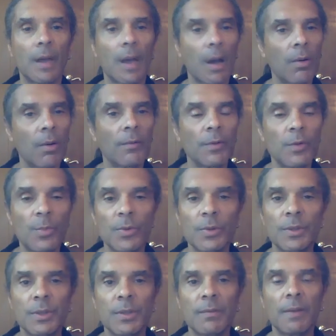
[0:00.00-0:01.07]
however you
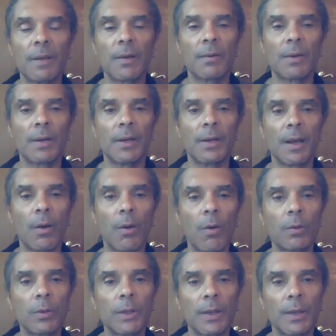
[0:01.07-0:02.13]
perceive that right now,
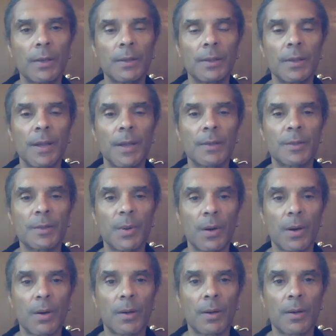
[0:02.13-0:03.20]
holding on to that
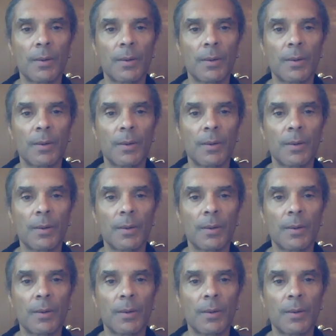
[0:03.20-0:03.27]
spark.